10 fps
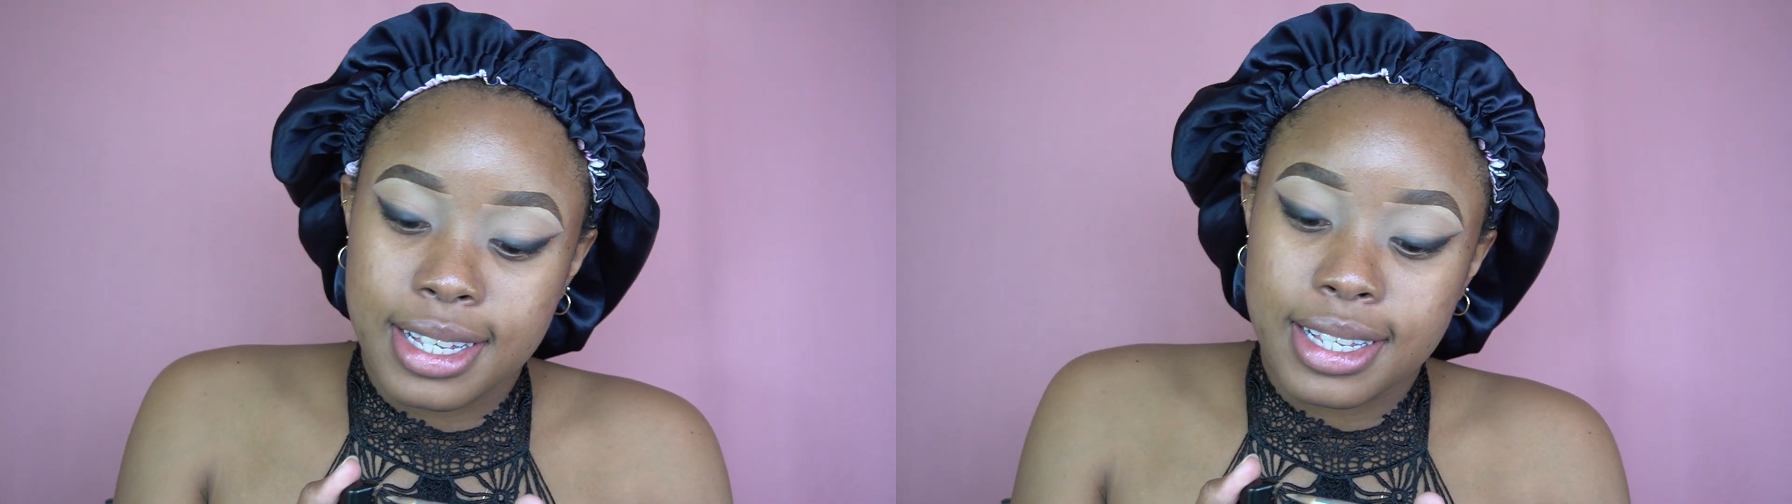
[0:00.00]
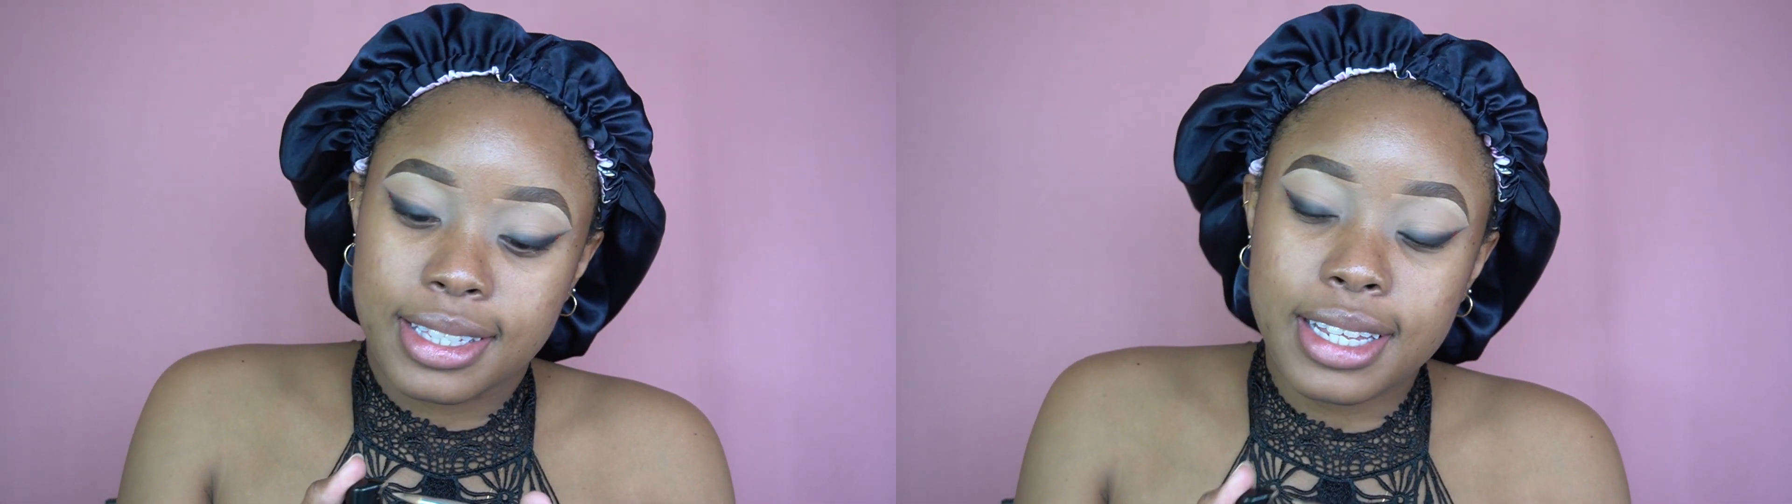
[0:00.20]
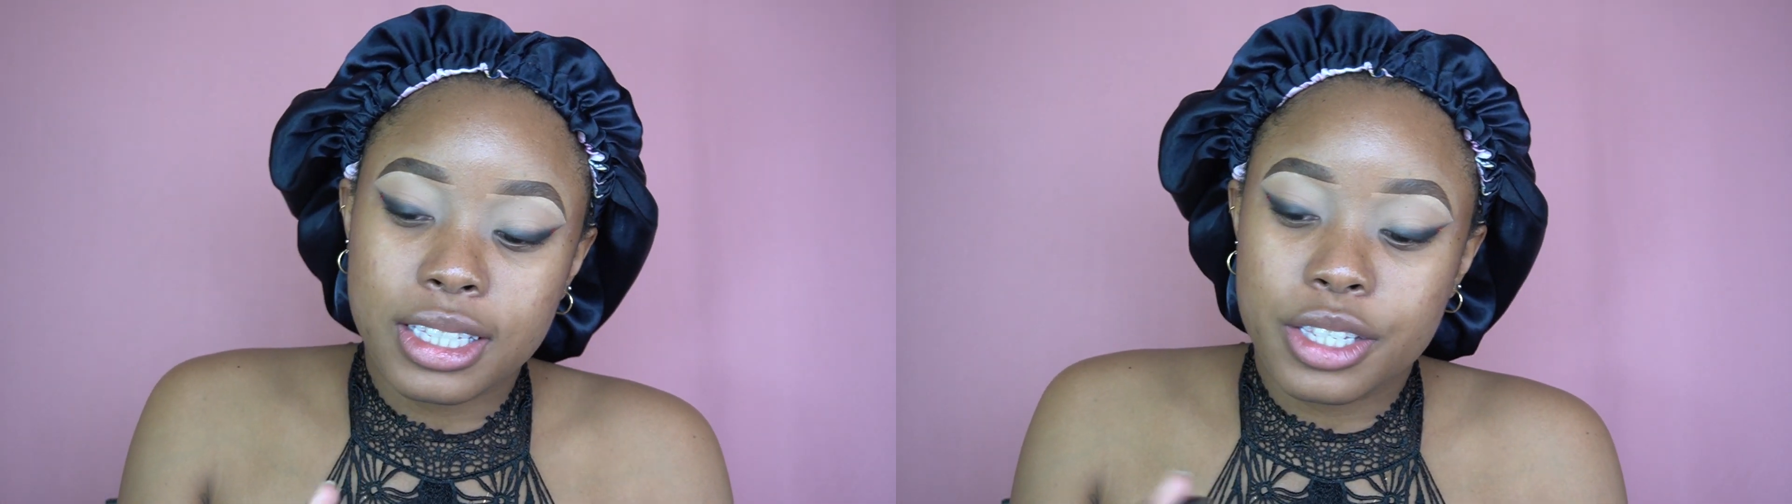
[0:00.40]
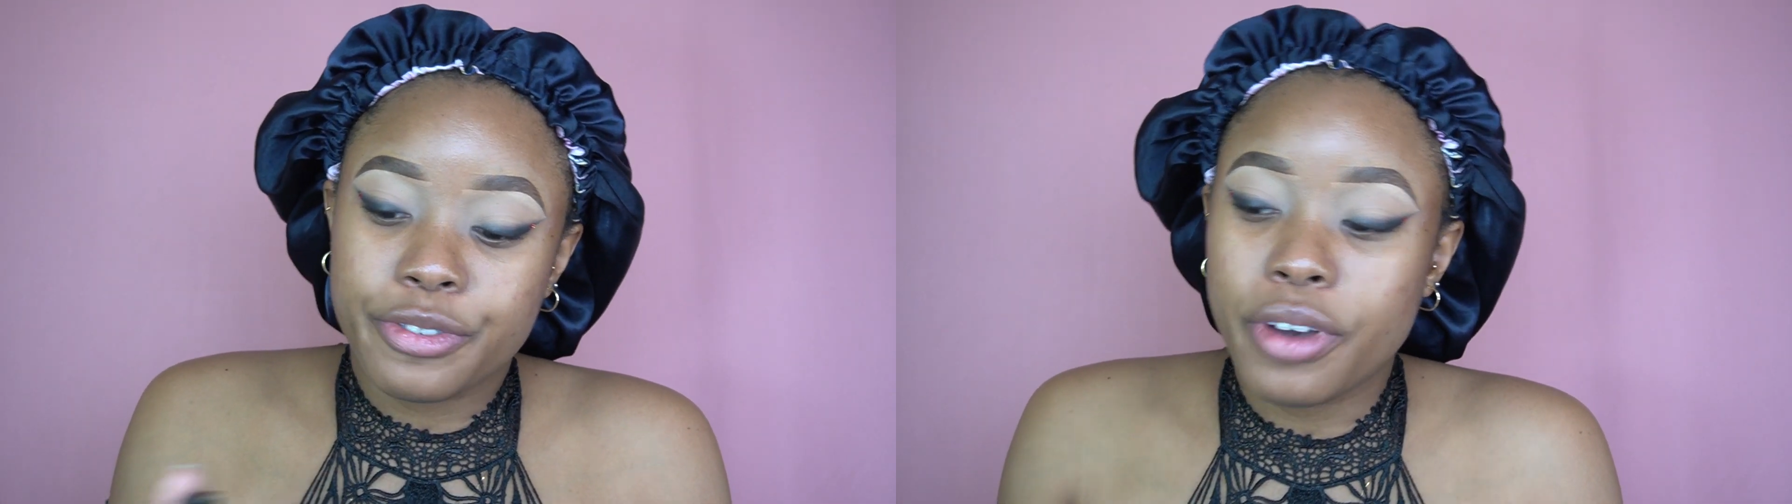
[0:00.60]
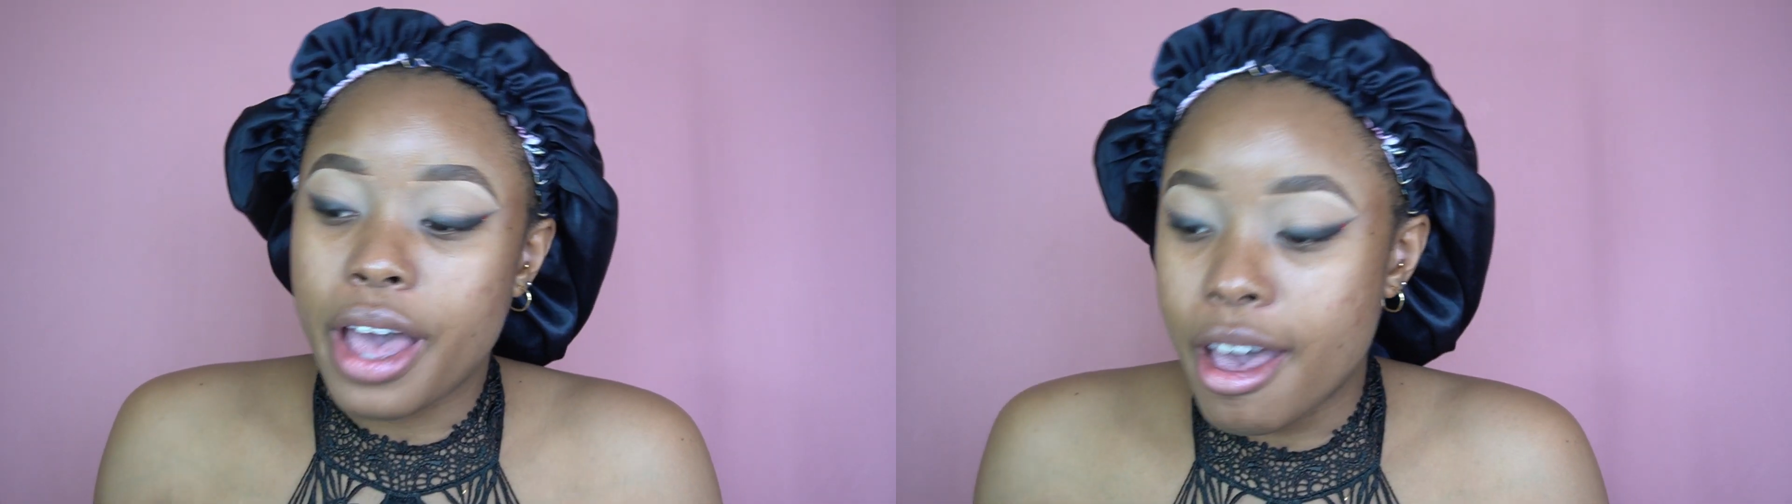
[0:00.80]
since
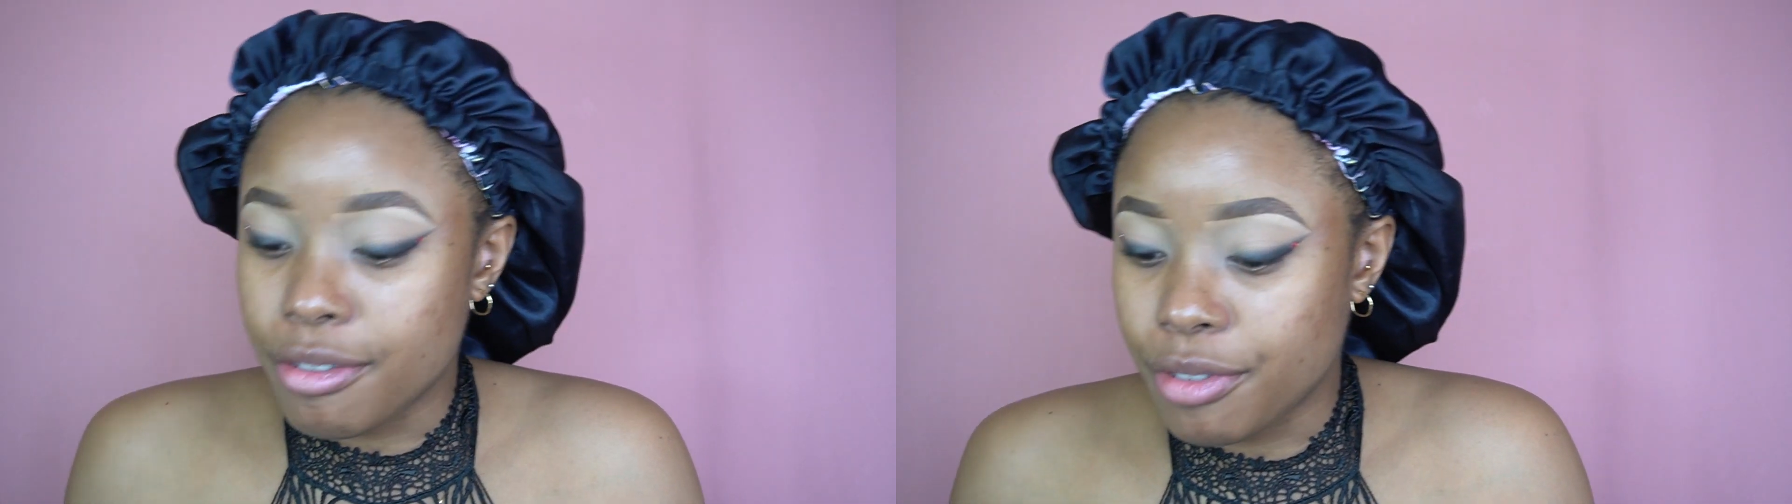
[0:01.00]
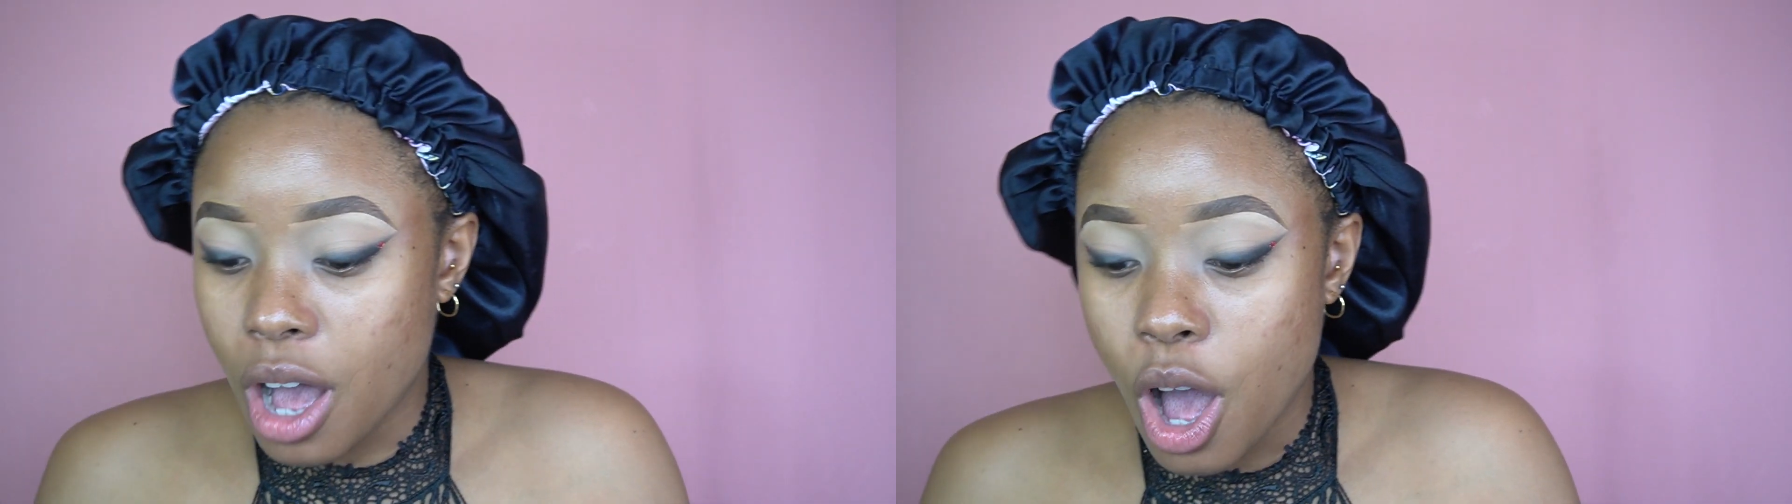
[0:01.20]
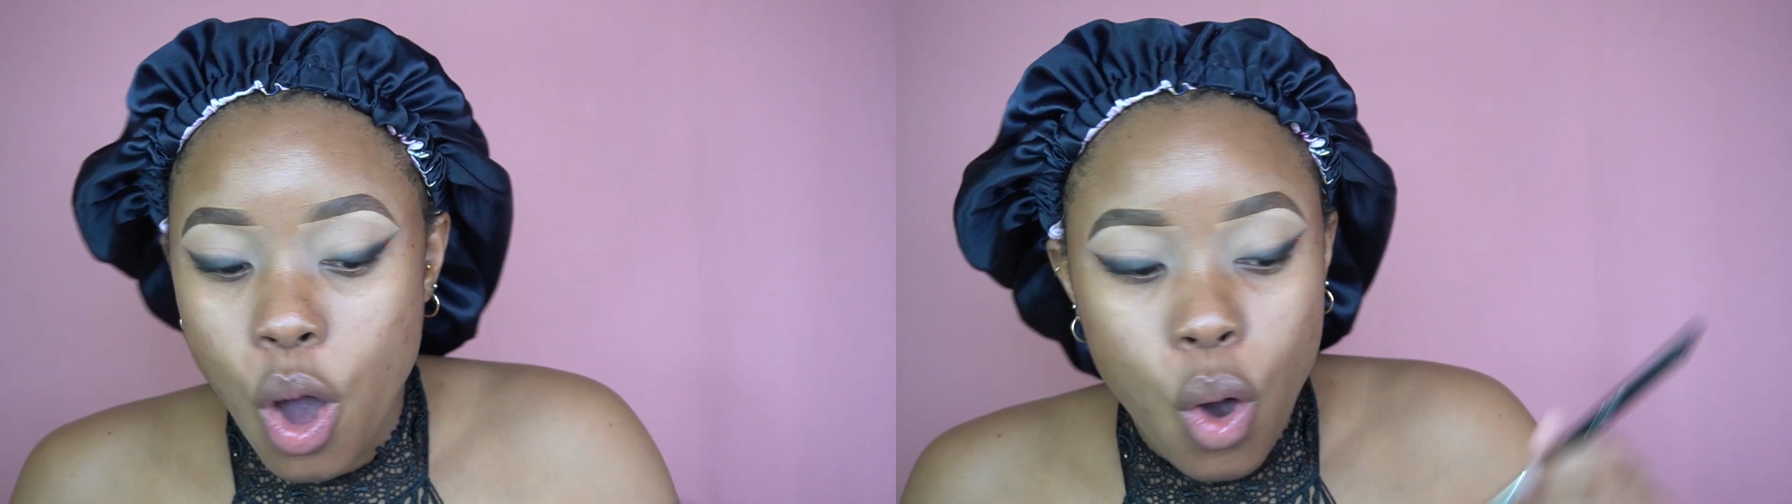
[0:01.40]
forever.